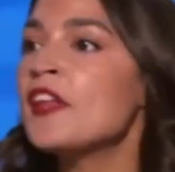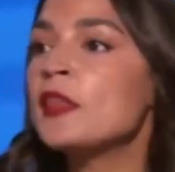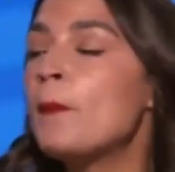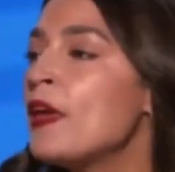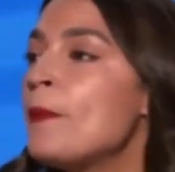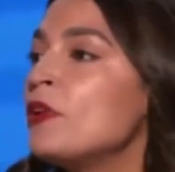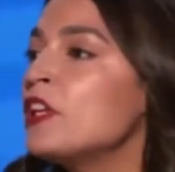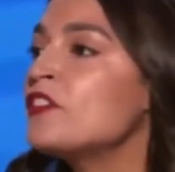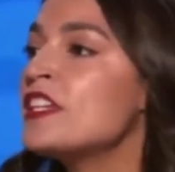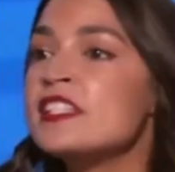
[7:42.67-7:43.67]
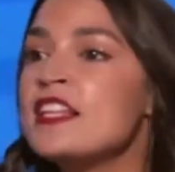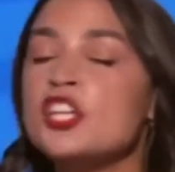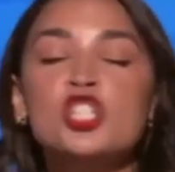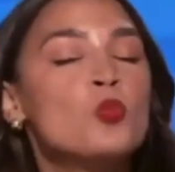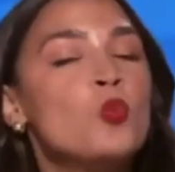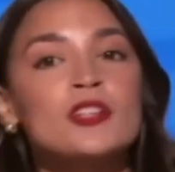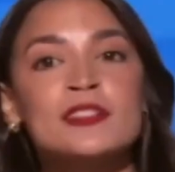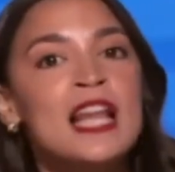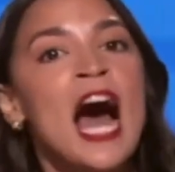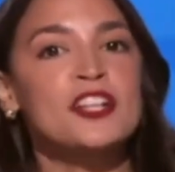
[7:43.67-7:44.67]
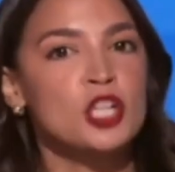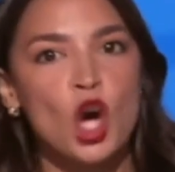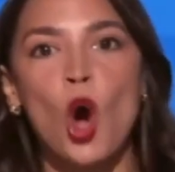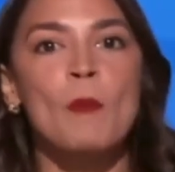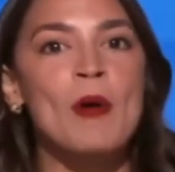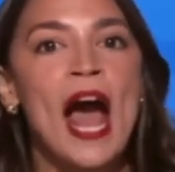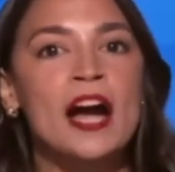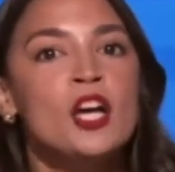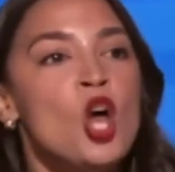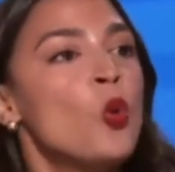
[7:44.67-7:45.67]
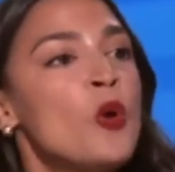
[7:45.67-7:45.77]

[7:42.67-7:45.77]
that the people of this nation will not go back.